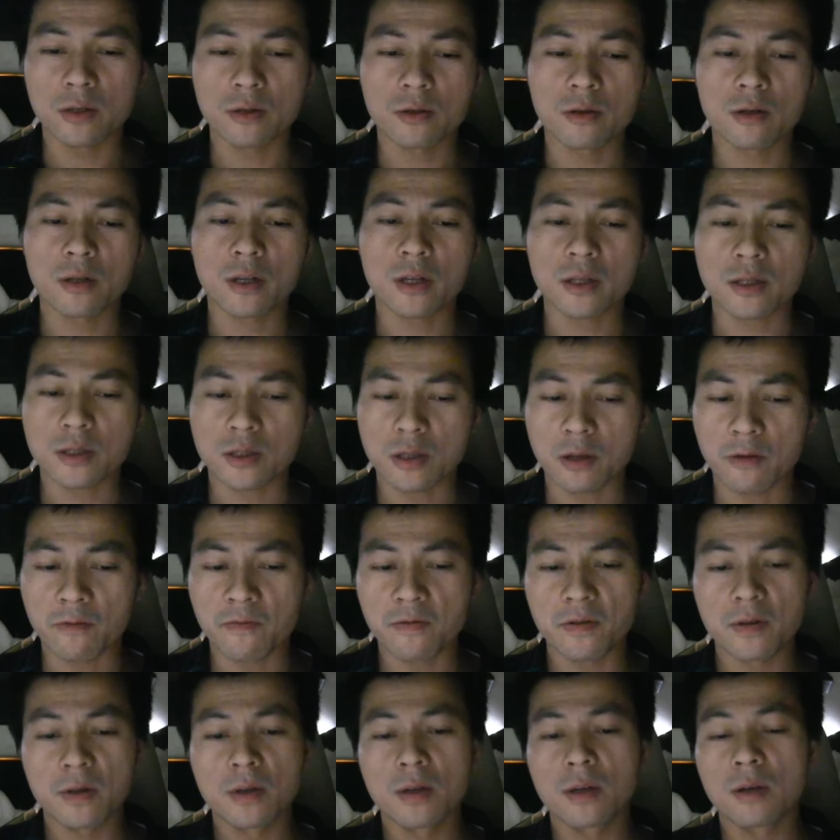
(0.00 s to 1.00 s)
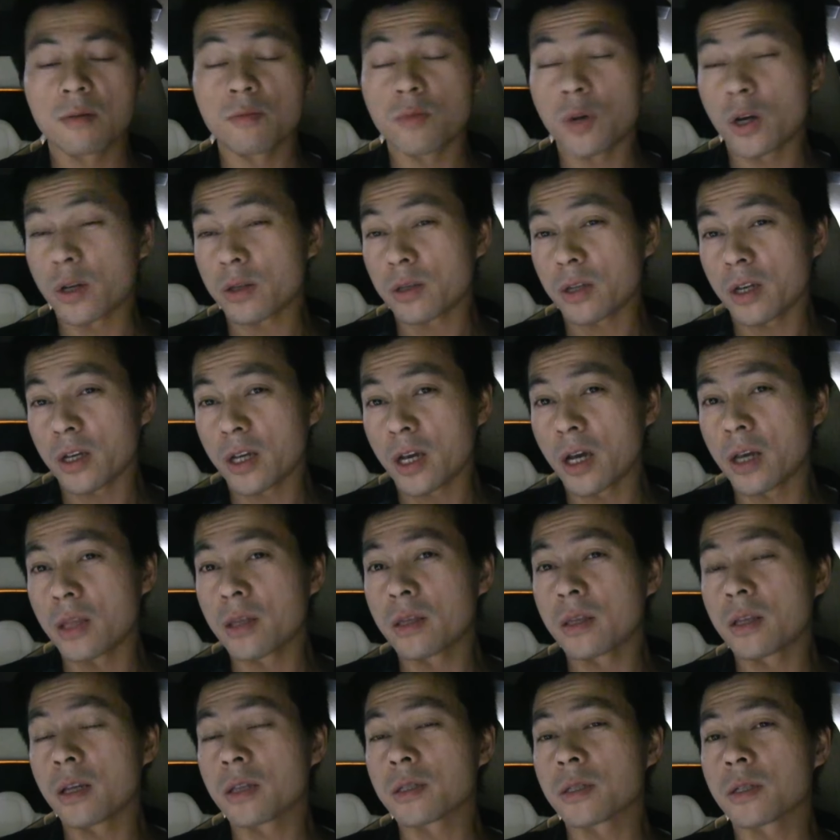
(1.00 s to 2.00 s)
and all that stuff. But
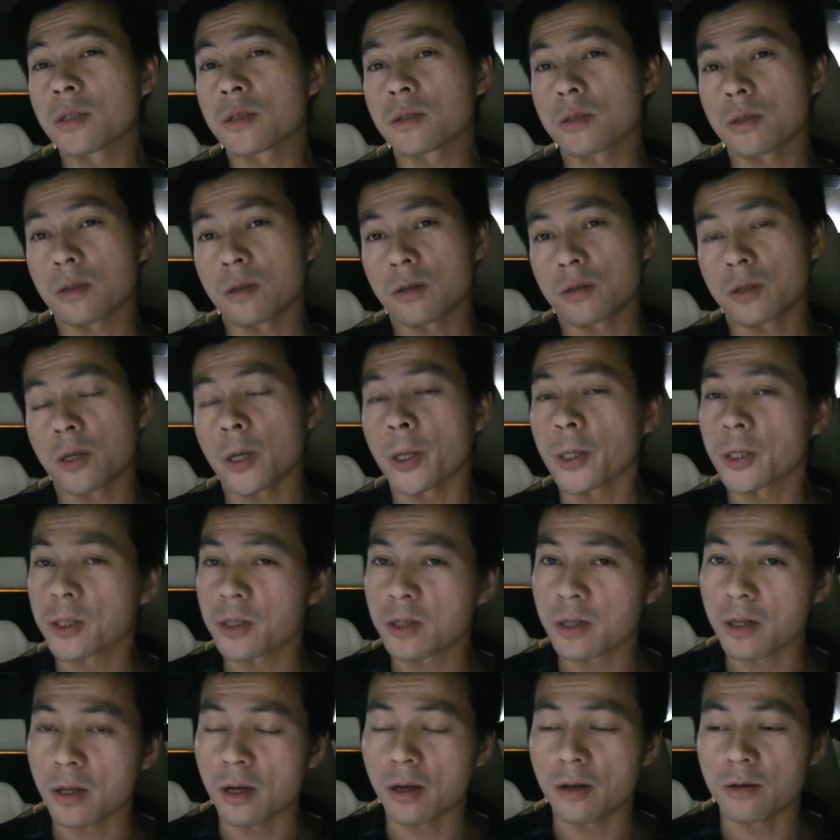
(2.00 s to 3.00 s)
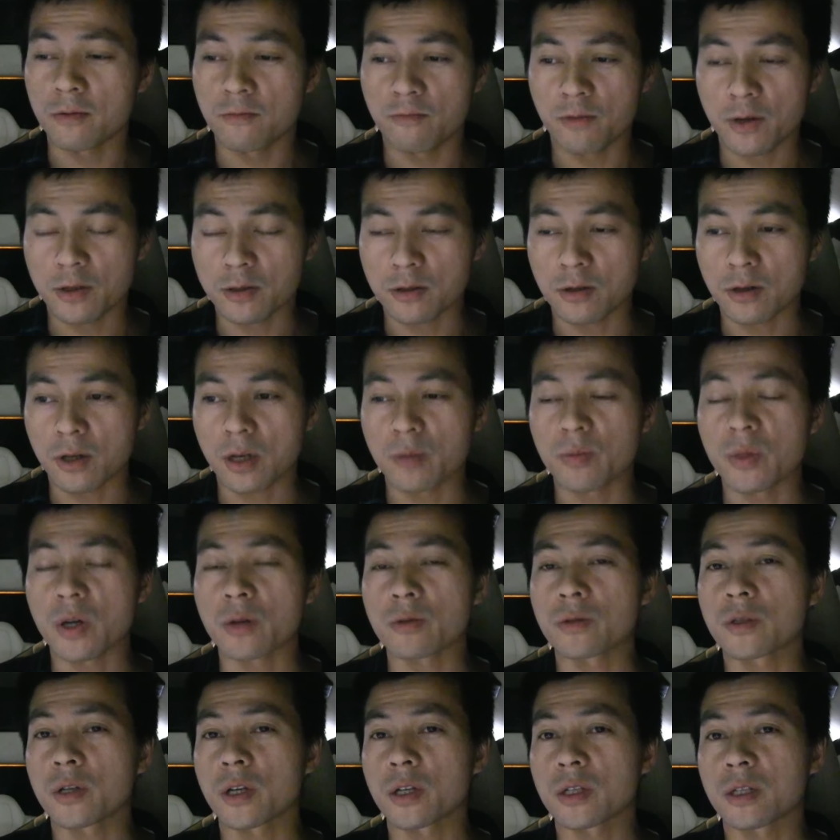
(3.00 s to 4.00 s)
again, this is uh, Tesla. We're talking
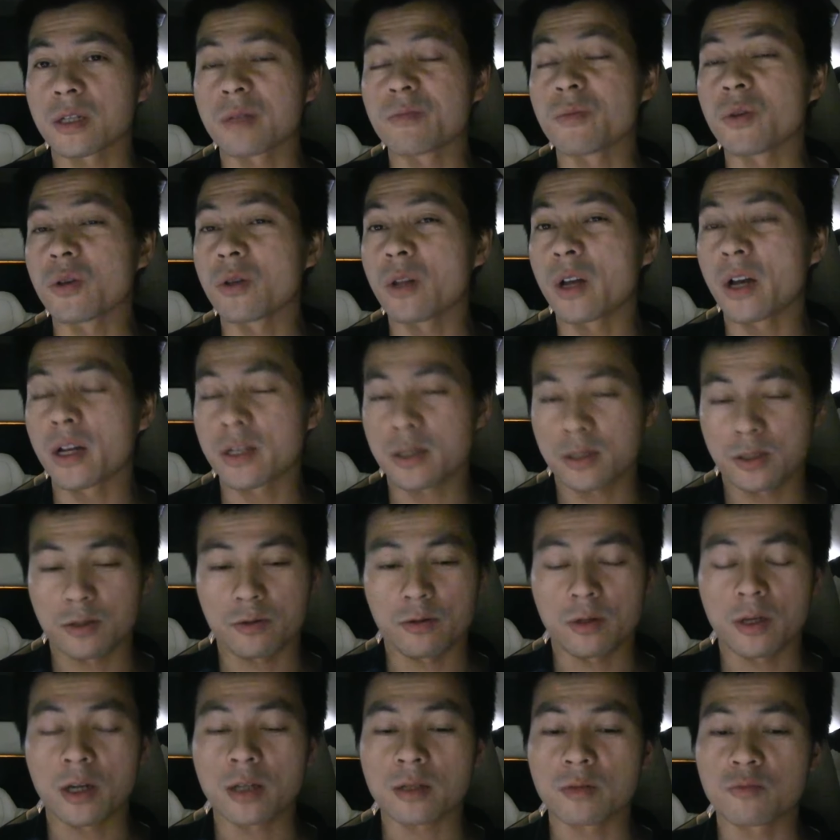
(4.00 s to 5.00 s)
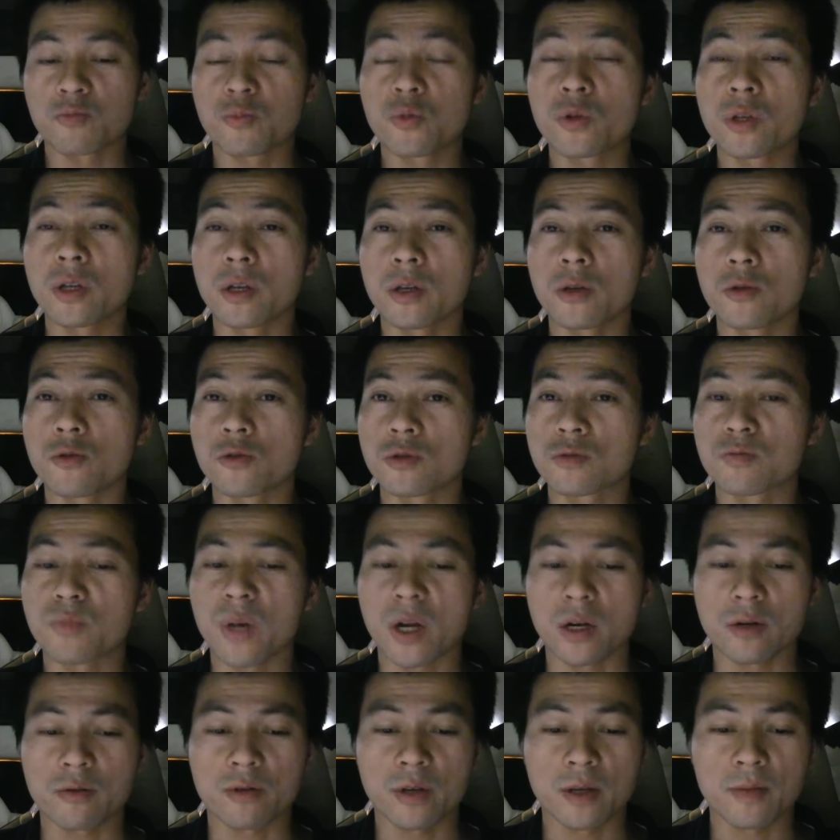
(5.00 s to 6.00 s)
about Tesla Model S, so it has pretty huge
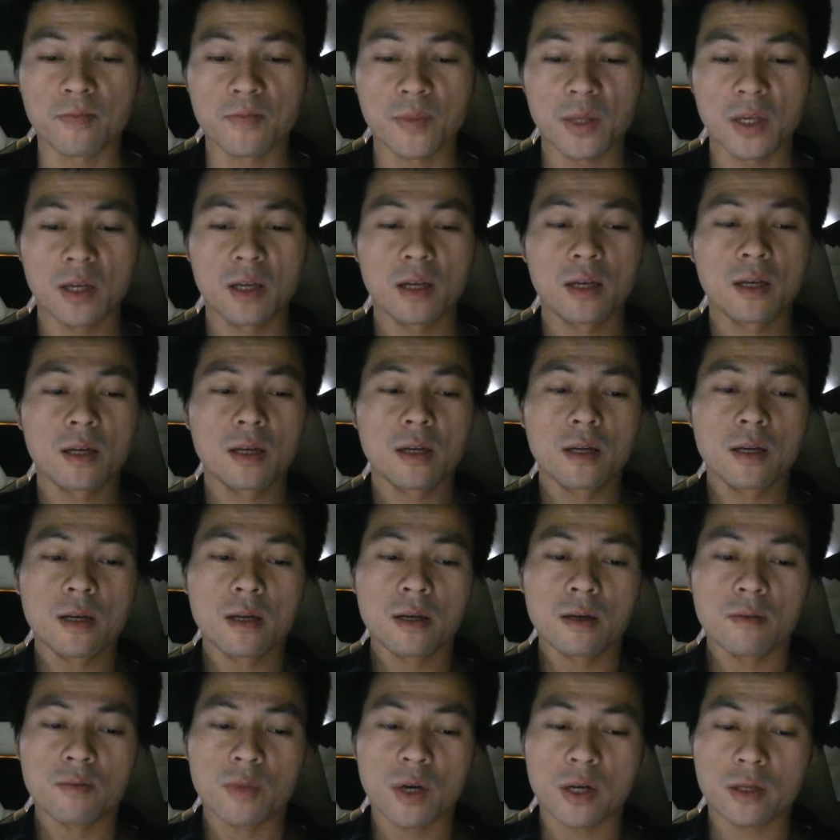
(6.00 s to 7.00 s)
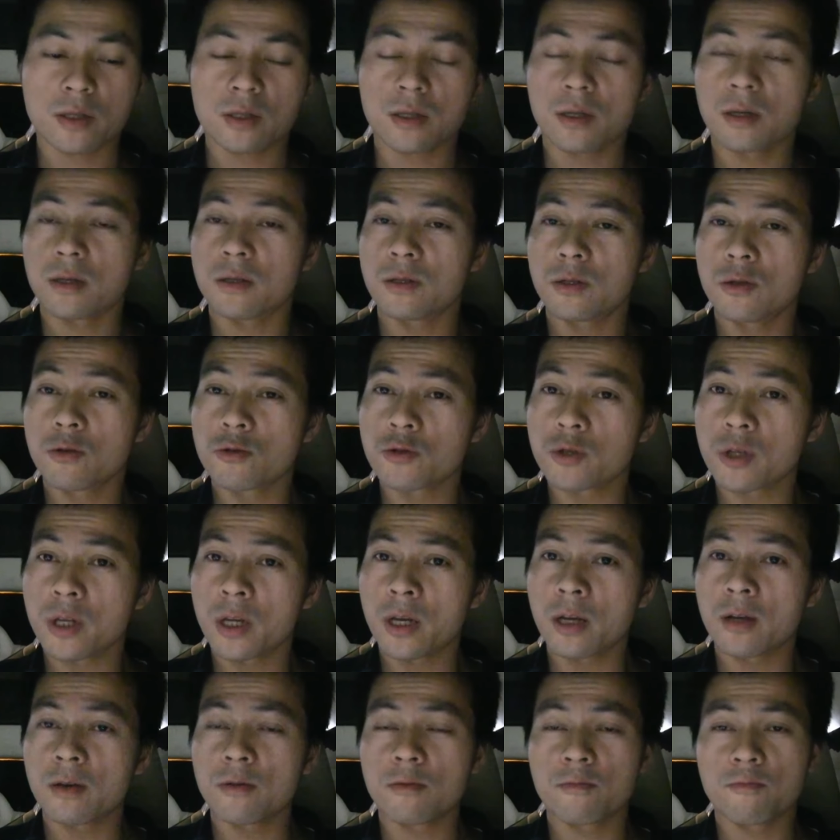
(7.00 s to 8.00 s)
battery. But
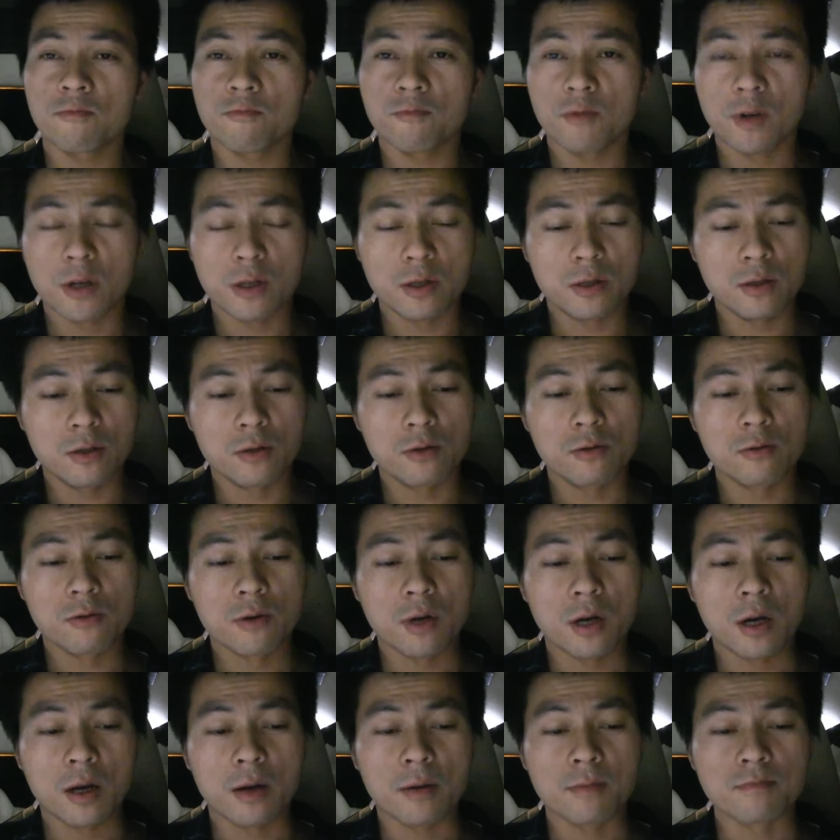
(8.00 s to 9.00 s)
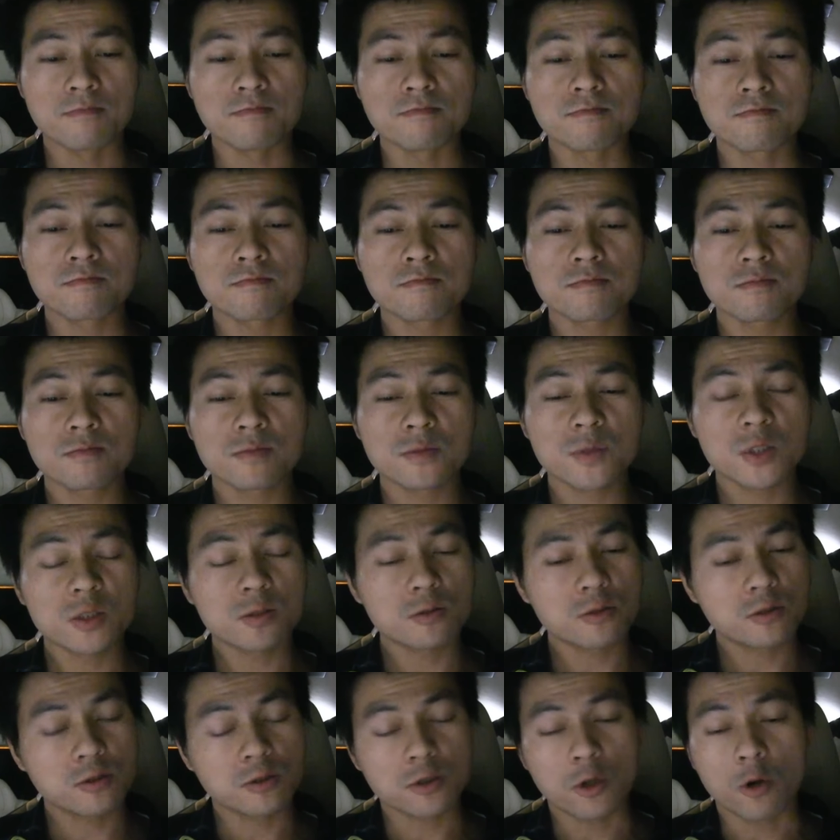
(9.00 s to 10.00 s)
usually when you um,
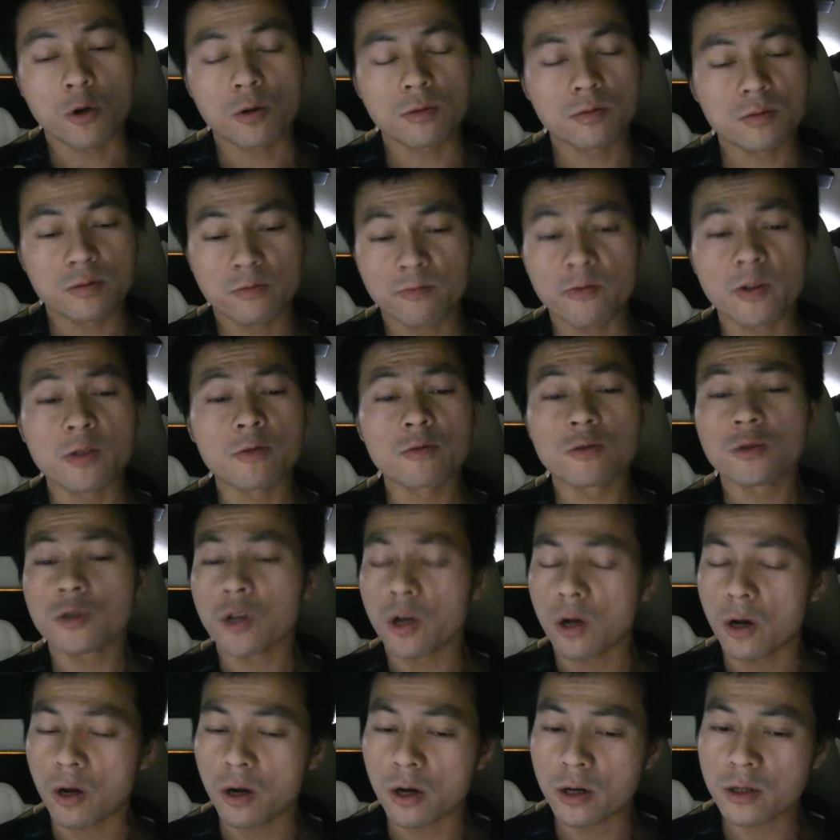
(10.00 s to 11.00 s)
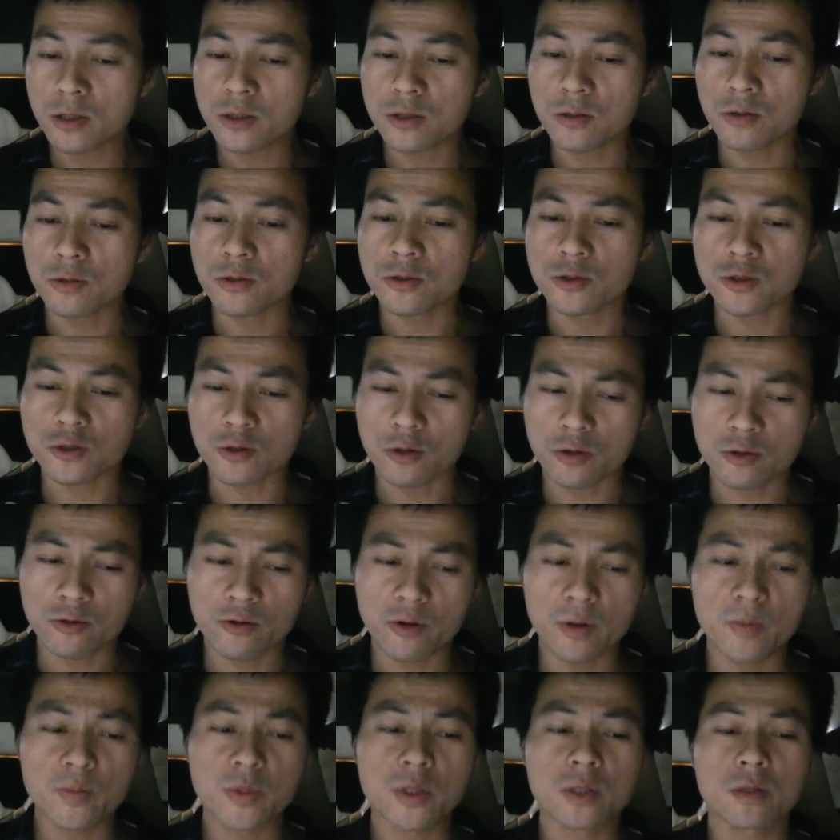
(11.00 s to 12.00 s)
when you charge on short
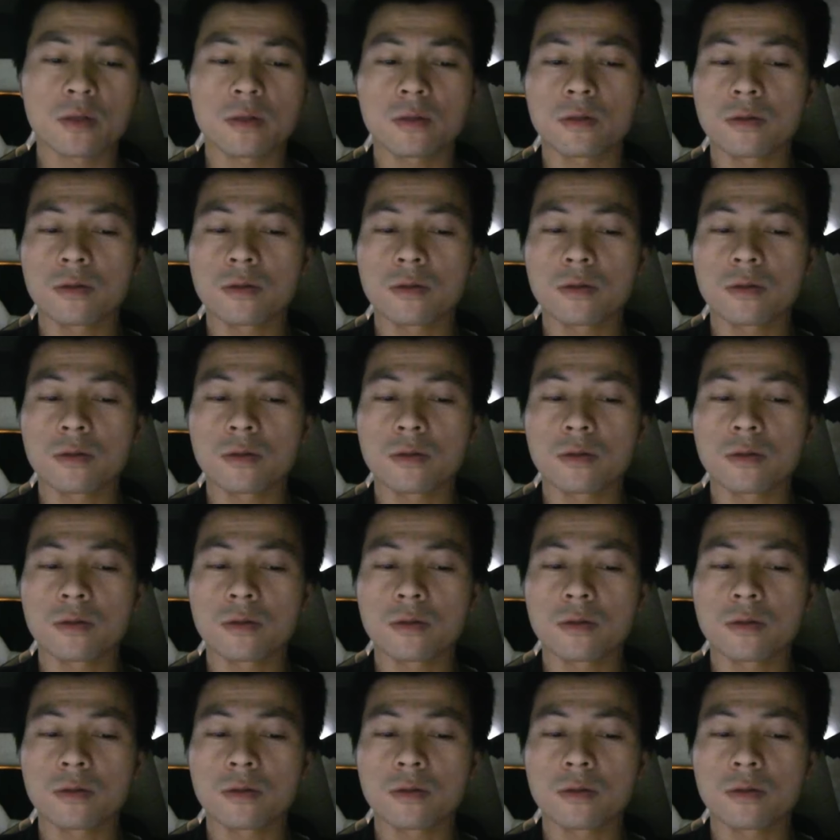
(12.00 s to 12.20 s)
trips,